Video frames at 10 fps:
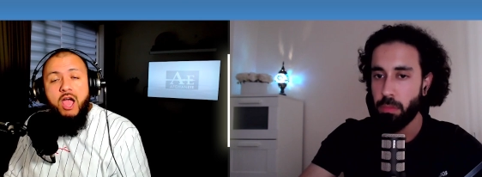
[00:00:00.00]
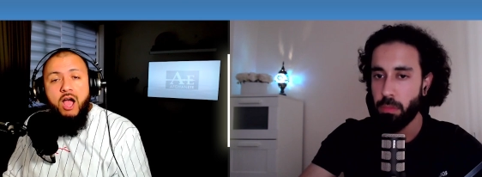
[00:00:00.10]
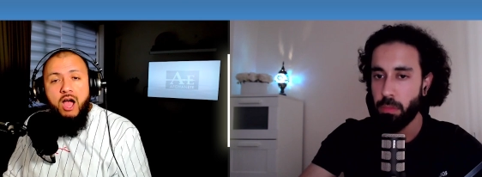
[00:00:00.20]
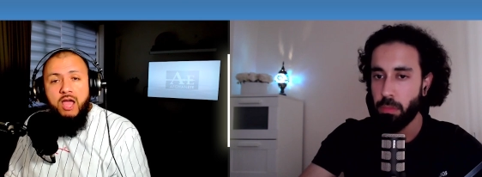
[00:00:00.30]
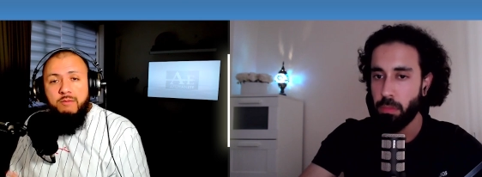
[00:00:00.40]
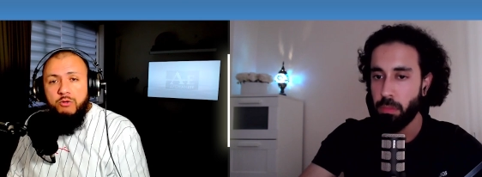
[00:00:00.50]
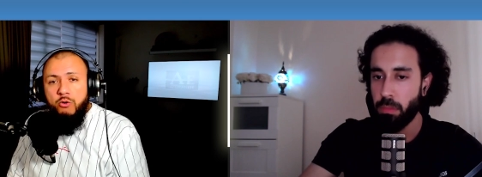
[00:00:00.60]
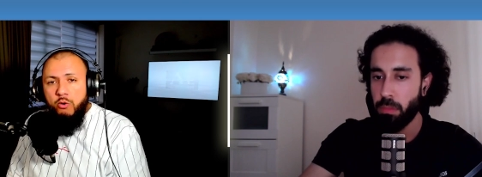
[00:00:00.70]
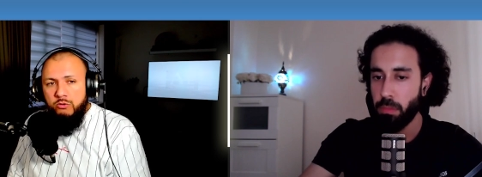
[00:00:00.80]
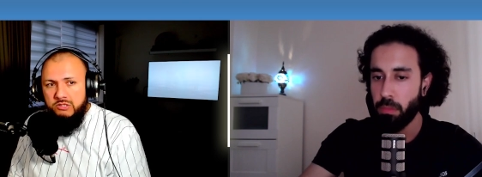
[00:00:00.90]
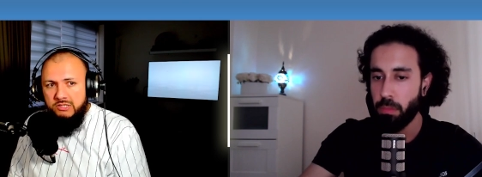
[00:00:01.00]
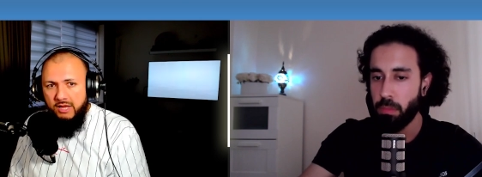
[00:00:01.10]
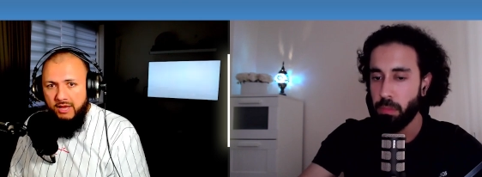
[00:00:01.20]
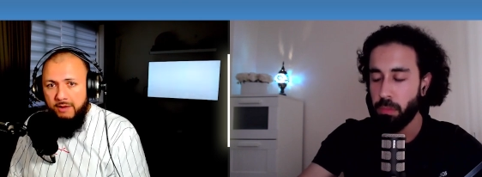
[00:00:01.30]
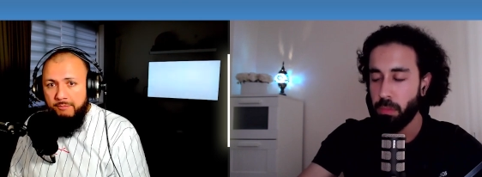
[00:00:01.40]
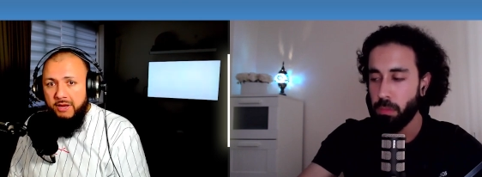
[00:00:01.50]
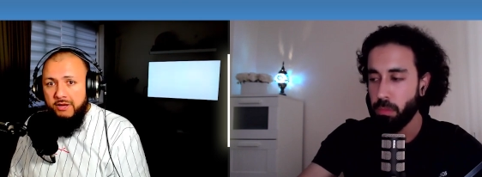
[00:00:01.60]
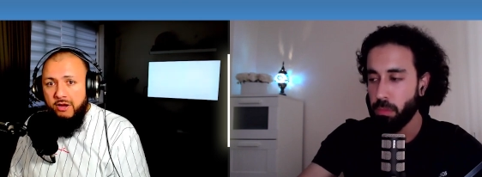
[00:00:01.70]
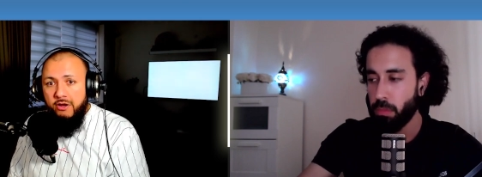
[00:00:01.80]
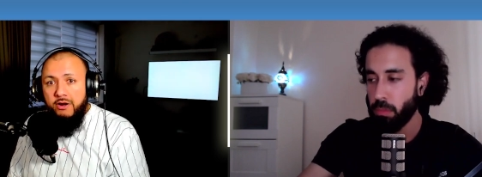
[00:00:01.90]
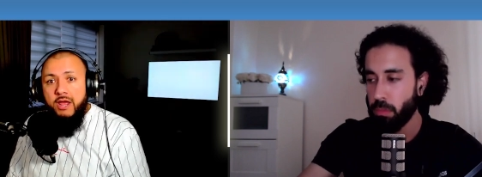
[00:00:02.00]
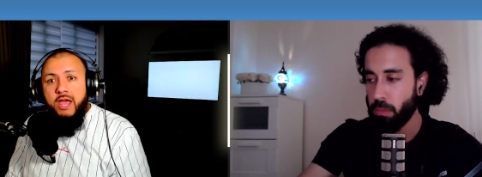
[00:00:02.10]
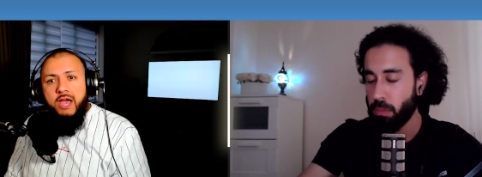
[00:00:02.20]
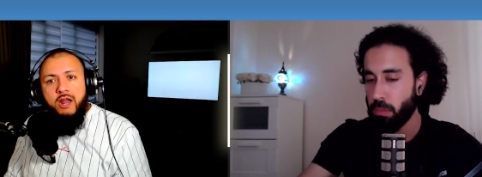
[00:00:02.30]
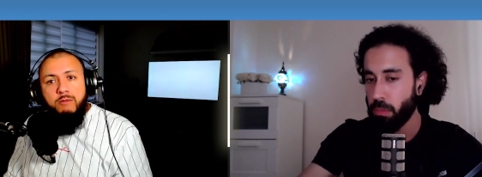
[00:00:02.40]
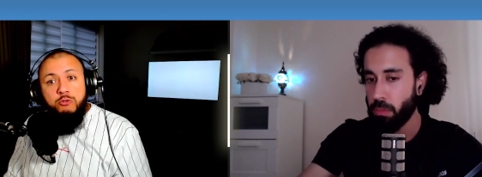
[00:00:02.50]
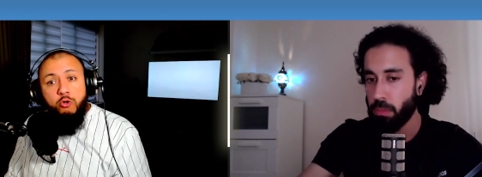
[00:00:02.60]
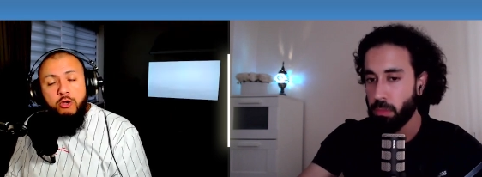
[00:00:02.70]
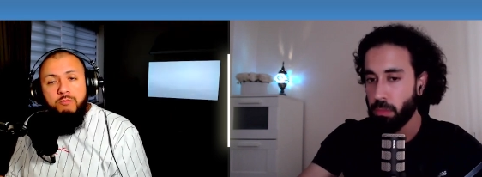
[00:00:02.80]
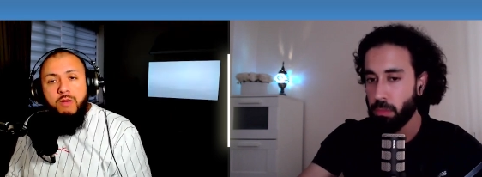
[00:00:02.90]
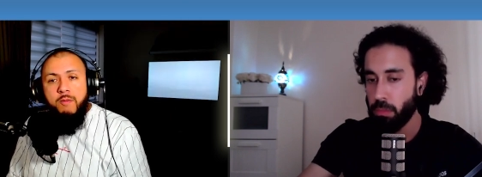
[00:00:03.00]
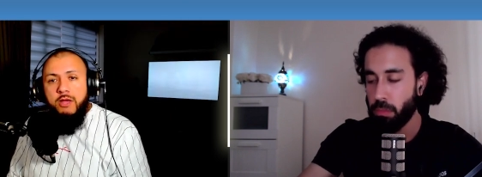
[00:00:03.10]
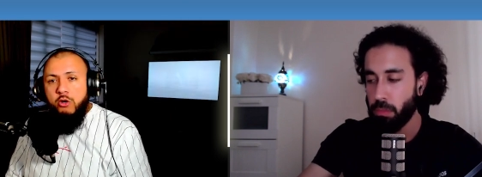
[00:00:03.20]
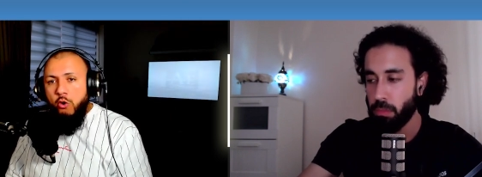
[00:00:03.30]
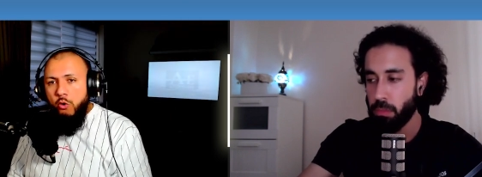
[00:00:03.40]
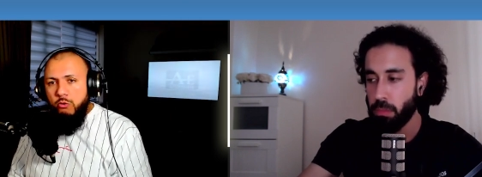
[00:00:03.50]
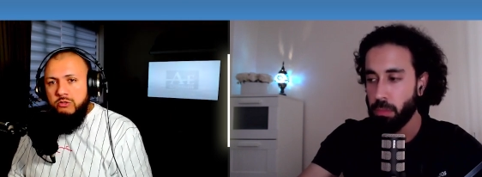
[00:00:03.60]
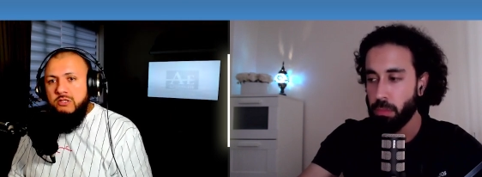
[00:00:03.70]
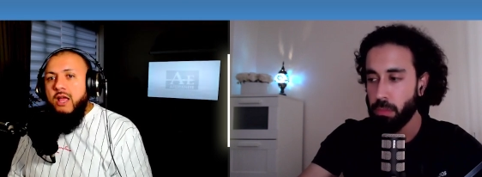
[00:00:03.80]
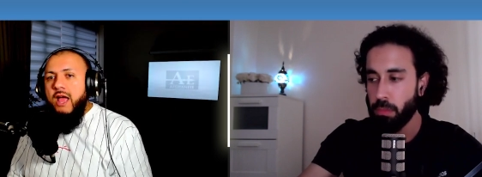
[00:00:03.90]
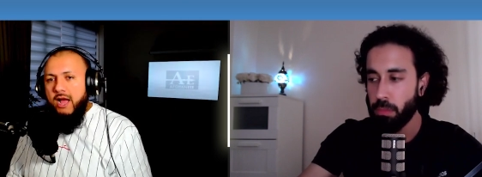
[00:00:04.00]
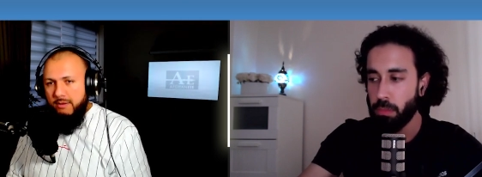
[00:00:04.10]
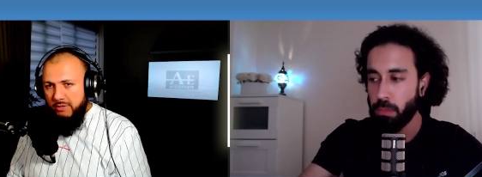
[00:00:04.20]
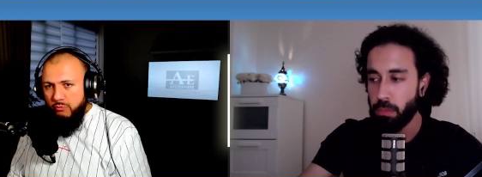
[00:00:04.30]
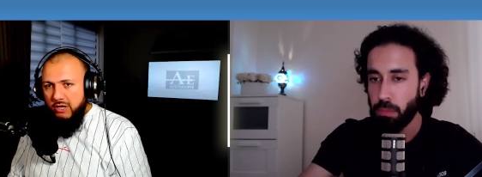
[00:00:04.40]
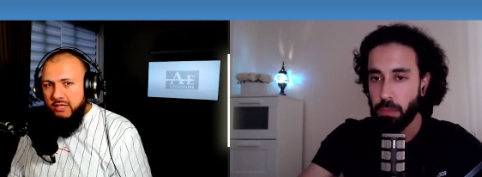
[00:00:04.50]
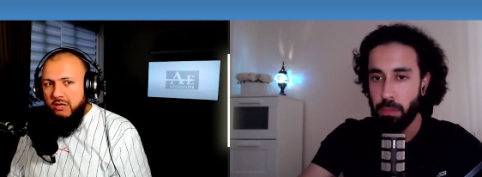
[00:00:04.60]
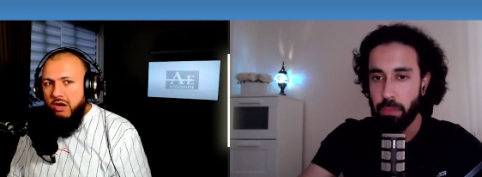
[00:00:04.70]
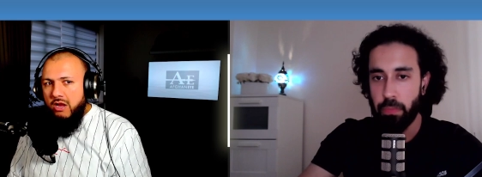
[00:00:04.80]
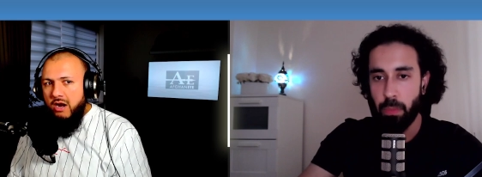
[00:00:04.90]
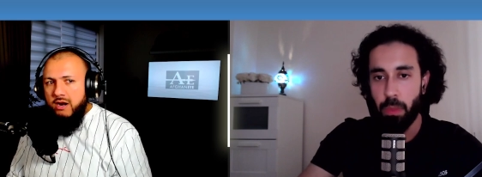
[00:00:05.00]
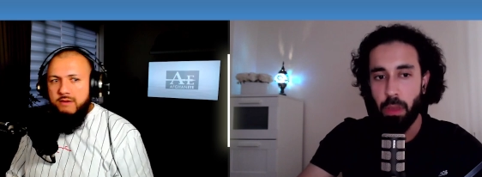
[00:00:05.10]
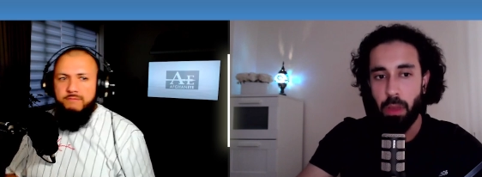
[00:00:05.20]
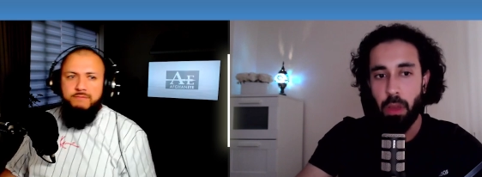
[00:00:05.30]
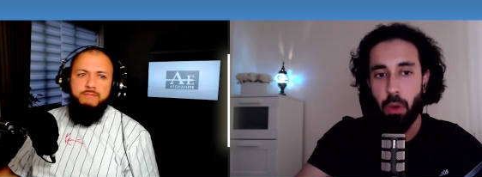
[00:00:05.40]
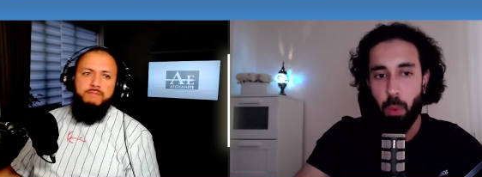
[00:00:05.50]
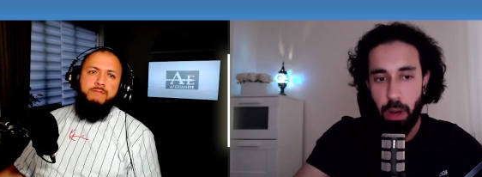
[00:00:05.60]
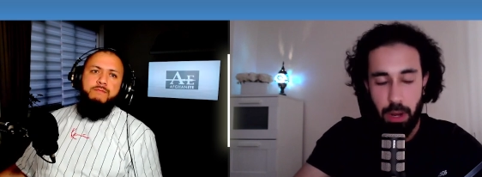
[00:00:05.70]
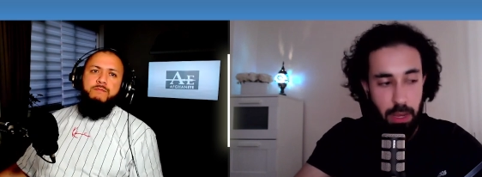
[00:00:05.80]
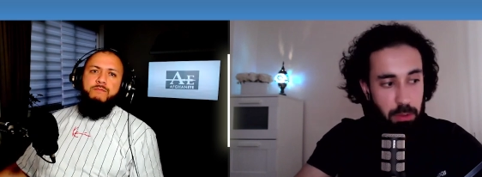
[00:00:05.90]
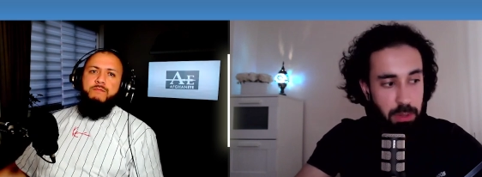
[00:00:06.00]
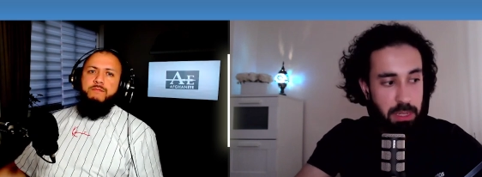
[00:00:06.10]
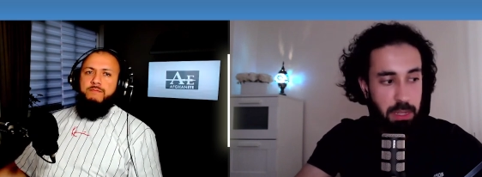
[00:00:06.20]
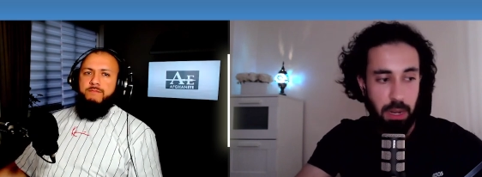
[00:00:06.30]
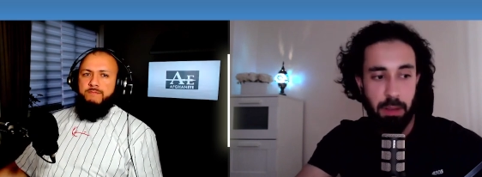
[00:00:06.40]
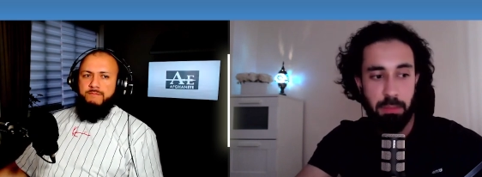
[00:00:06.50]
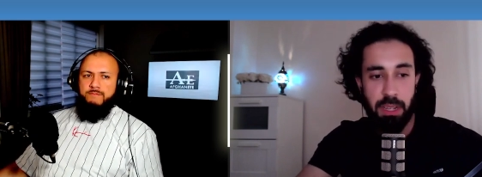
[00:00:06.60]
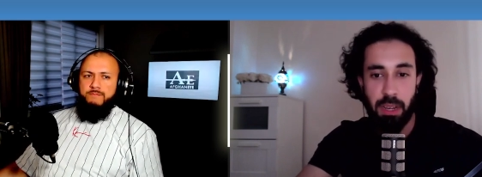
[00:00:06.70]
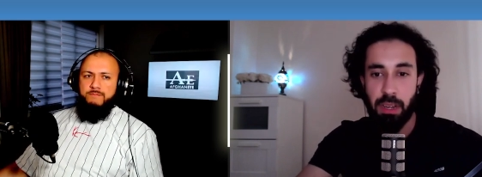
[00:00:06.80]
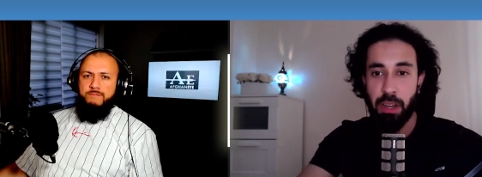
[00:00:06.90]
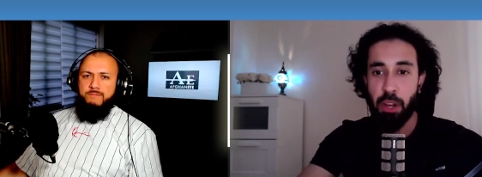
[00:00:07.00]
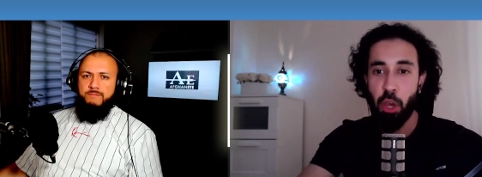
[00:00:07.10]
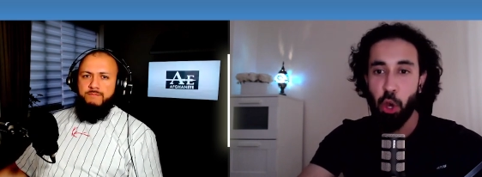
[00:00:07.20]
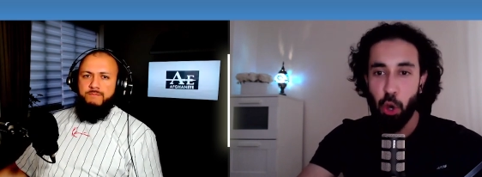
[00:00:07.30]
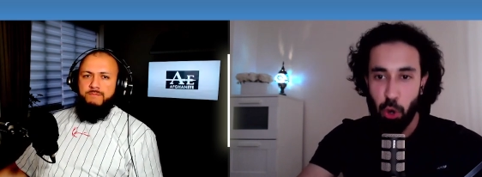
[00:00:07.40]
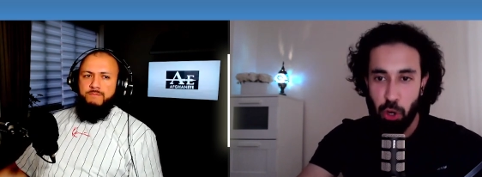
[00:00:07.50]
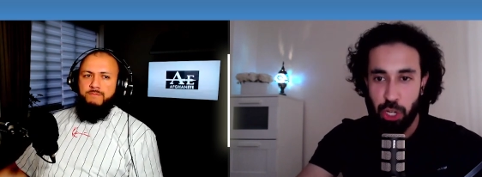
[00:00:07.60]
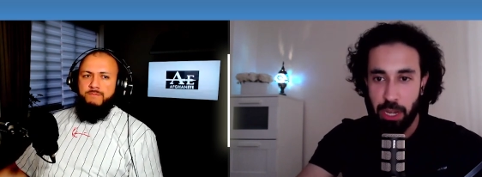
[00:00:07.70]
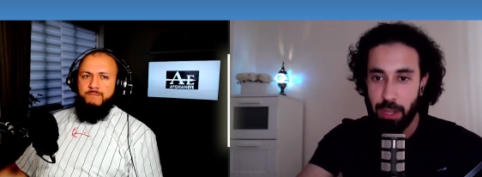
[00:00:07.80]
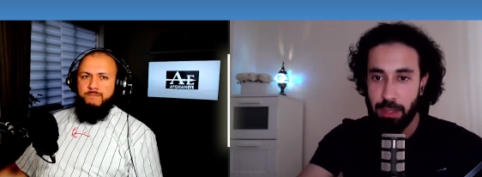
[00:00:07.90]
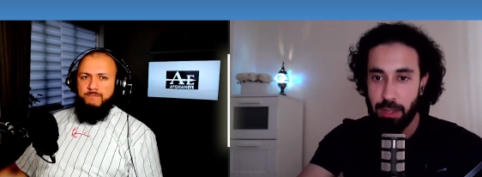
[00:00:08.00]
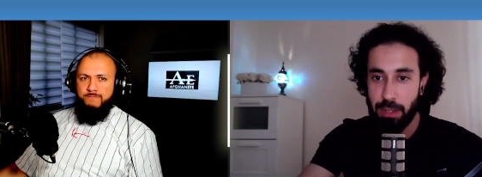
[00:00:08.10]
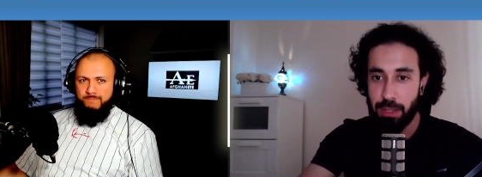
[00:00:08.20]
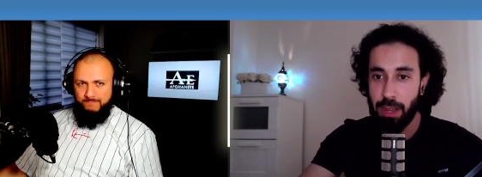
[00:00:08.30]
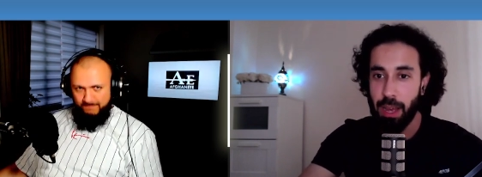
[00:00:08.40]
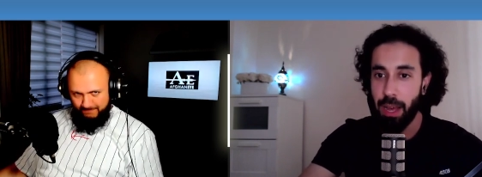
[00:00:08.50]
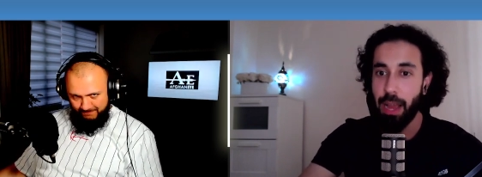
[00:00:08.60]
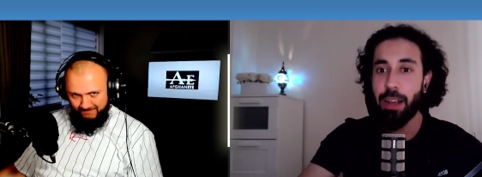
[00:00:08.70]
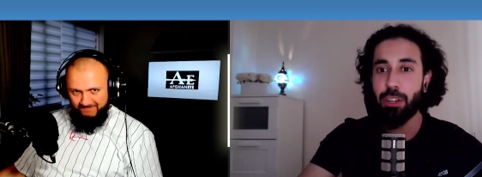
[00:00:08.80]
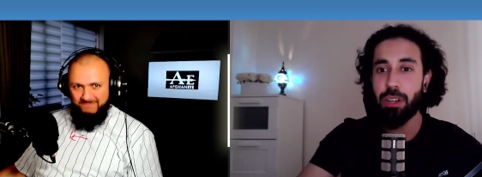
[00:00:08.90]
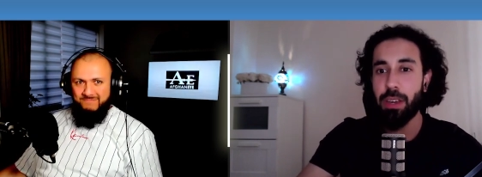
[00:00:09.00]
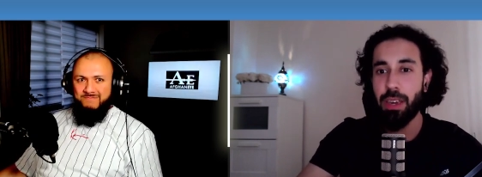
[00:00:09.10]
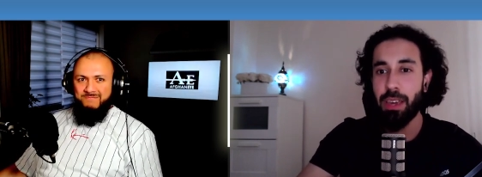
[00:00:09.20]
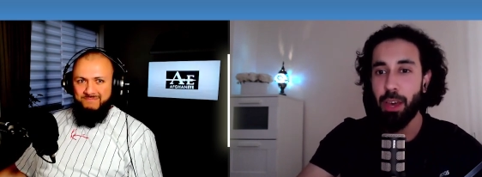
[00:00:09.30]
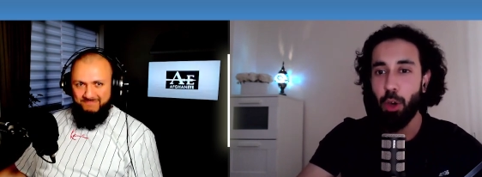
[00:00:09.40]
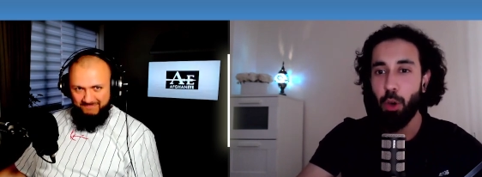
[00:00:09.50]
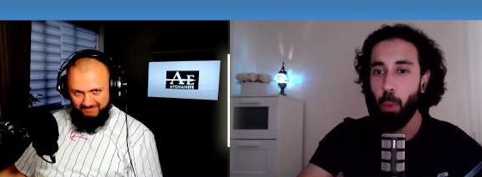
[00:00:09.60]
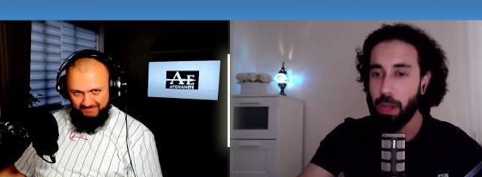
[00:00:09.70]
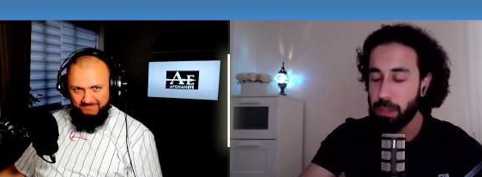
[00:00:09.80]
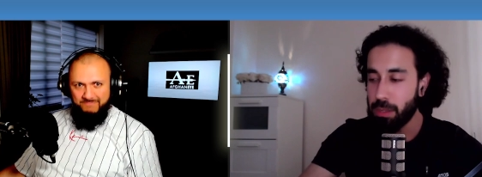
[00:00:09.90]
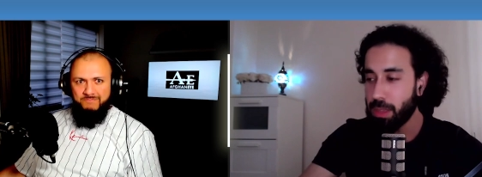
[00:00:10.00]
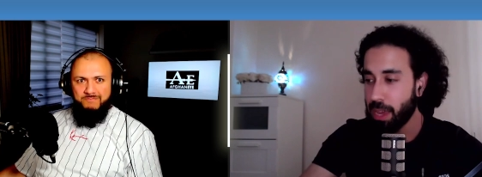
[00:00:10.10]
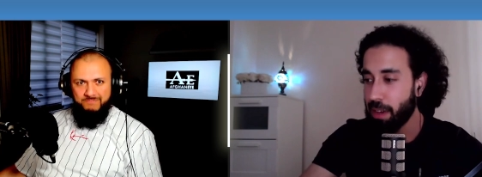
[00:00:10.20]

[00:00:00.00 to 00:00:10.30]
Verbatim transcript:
Speaker 1: I am your host Sangar Paikar, and I'm joined by my co host Ahmad
Speaker 2: Walid Kakar. Walaikum assalam, Sangar. Khosh I actually went to